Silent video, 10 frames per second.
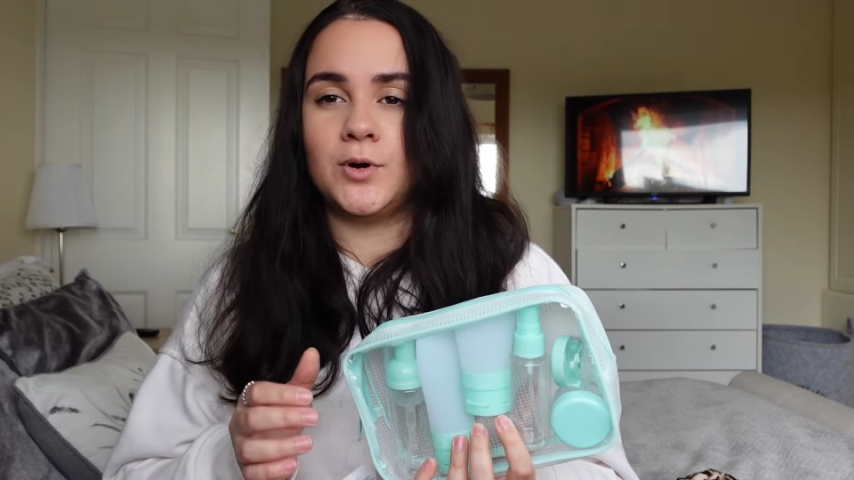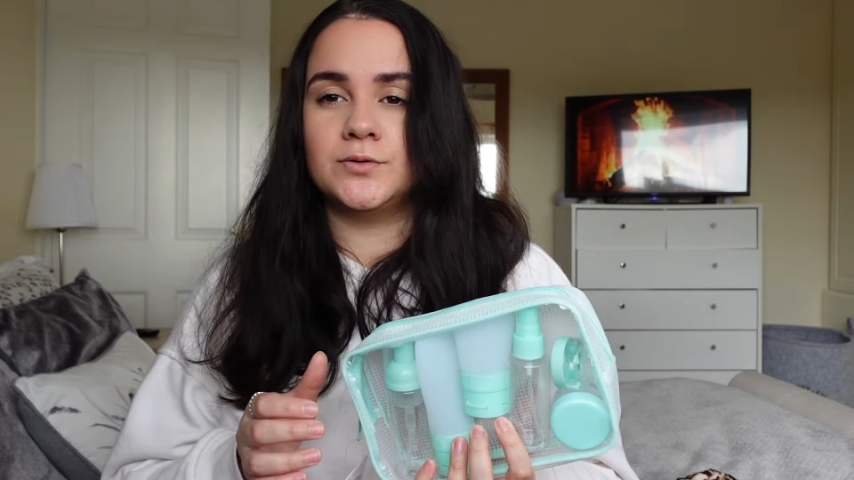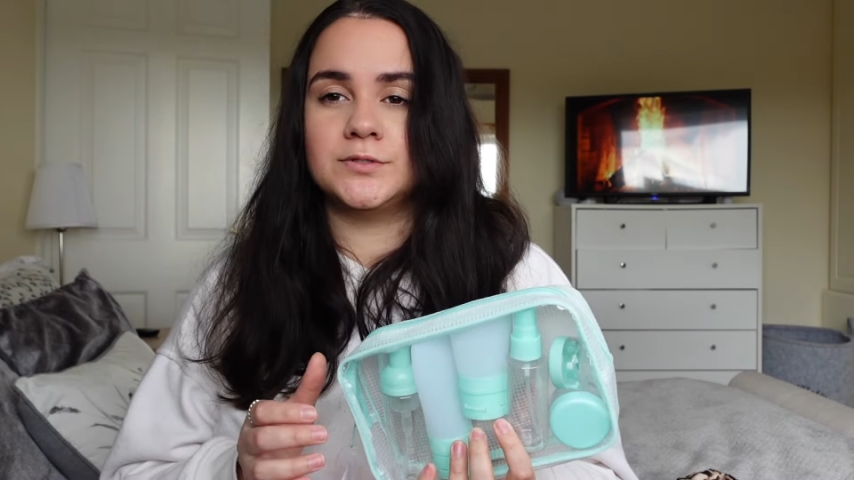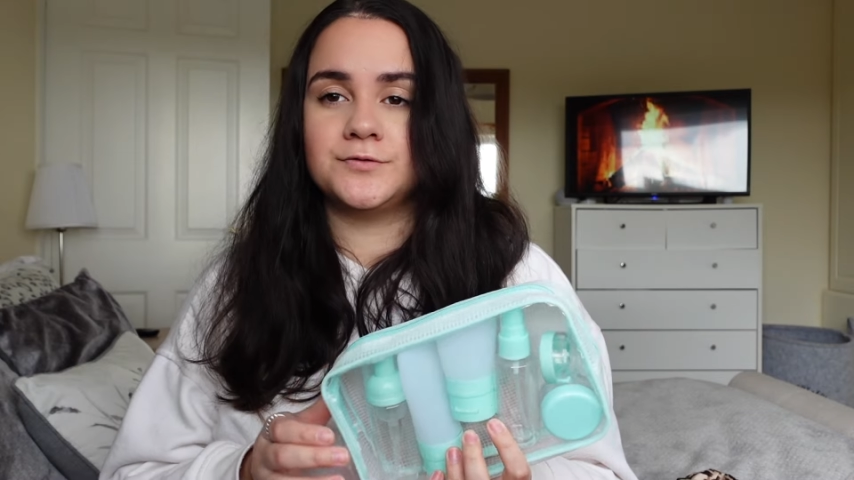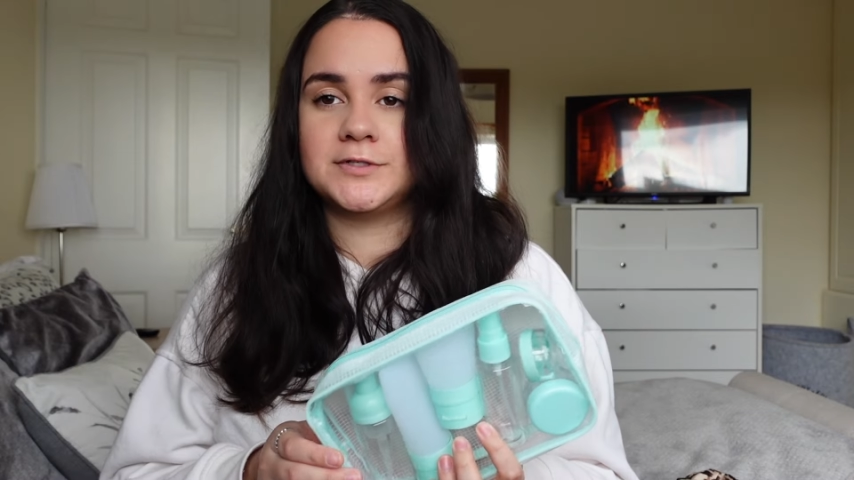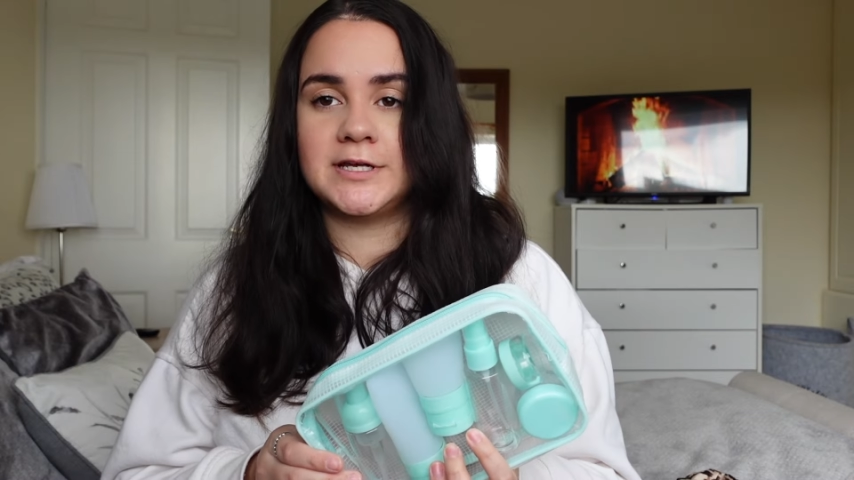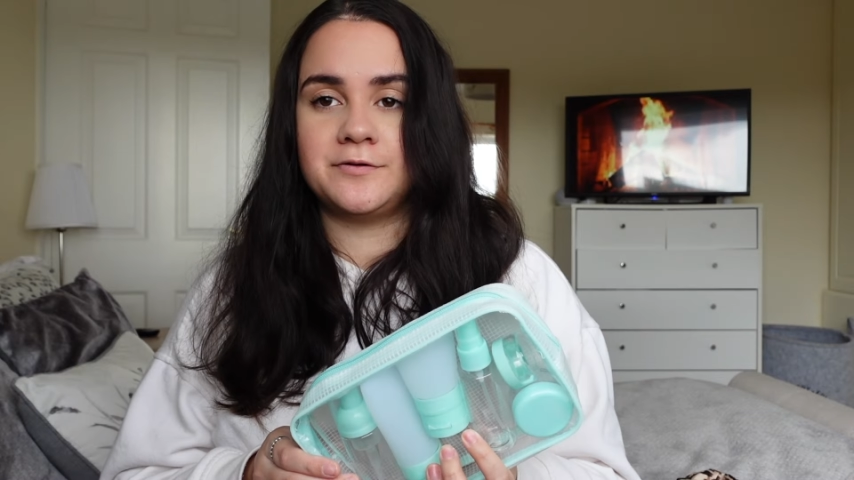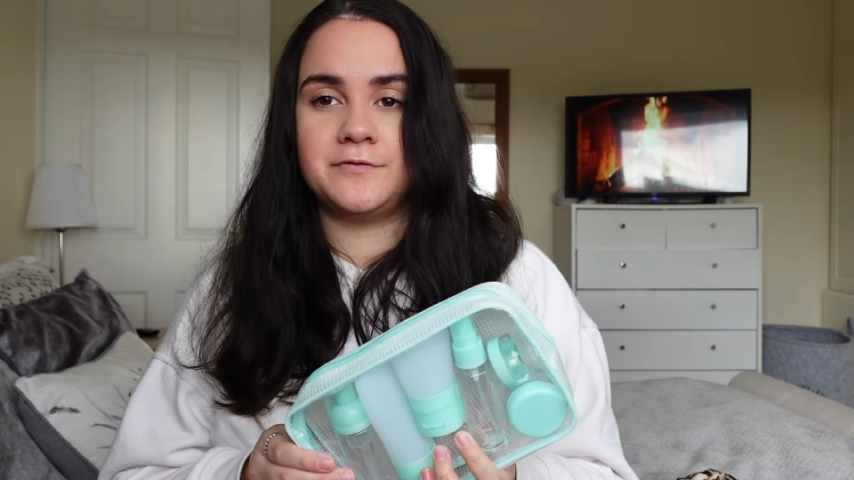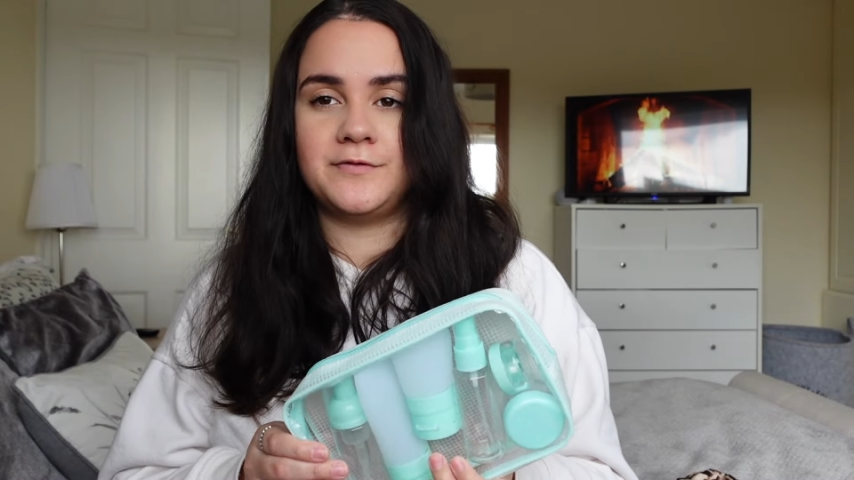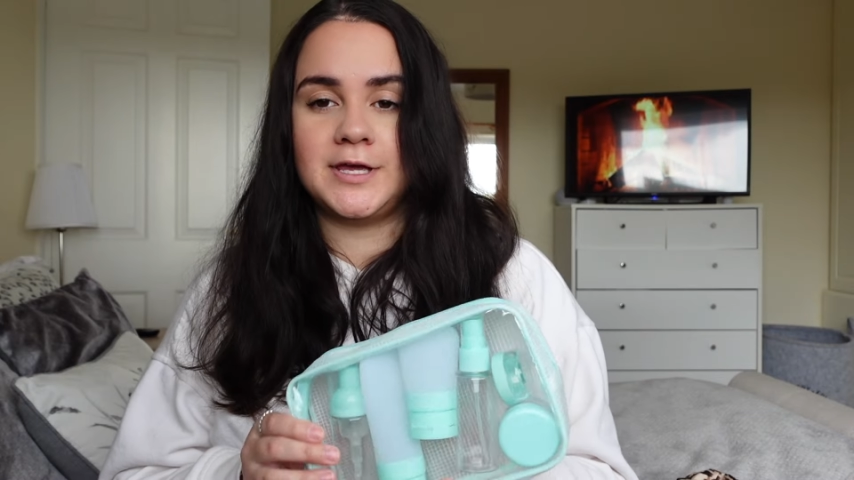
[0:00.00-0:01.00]
bottles of
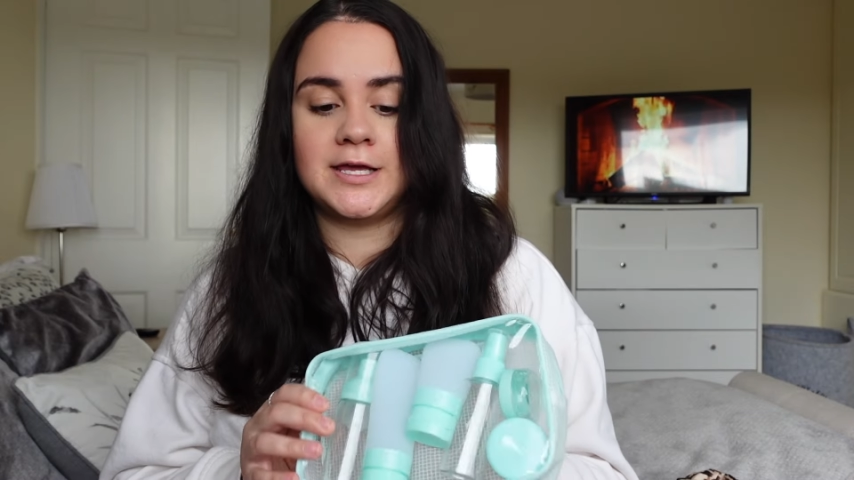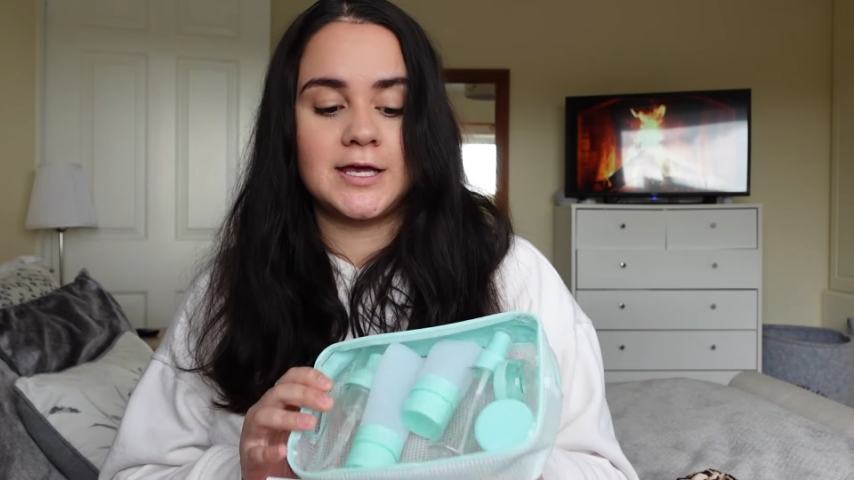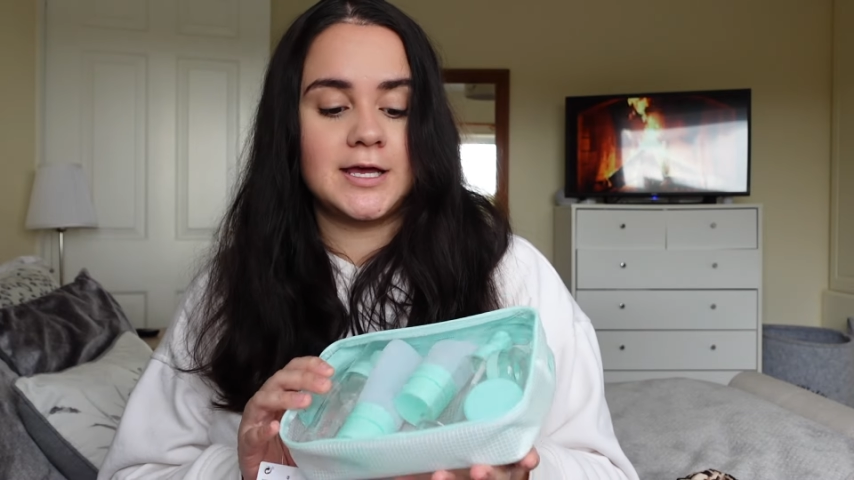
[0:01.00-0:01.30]
CeraVe